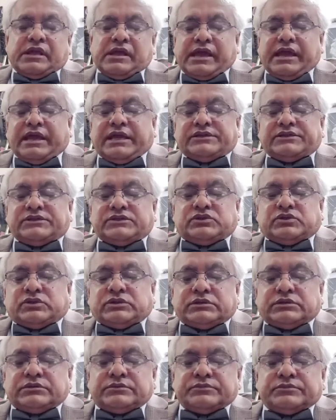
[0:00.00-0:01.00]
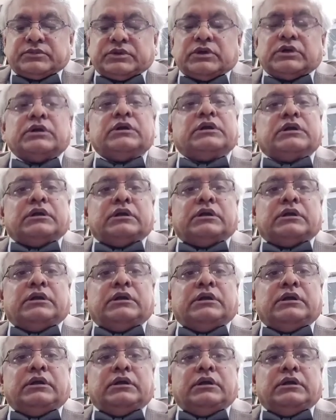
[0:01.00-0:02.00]
and
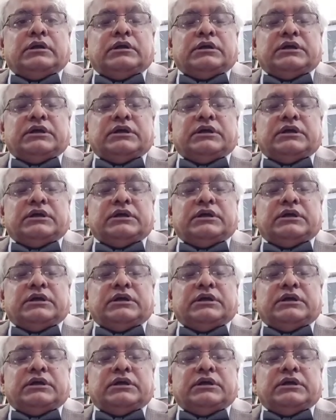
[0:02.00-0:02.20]
he